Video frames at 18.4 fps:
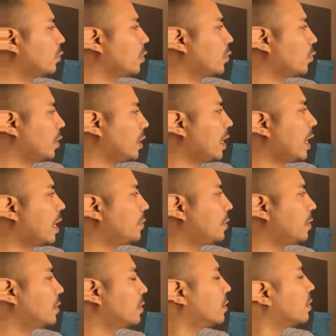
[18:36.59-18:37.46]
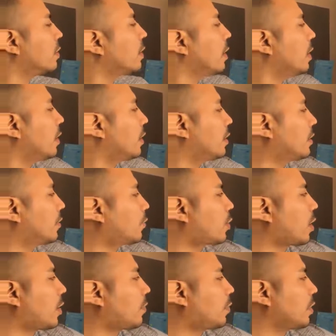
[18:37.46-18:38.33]
we rehab it, the
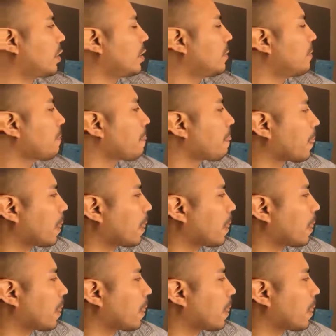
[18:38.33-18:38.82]
property,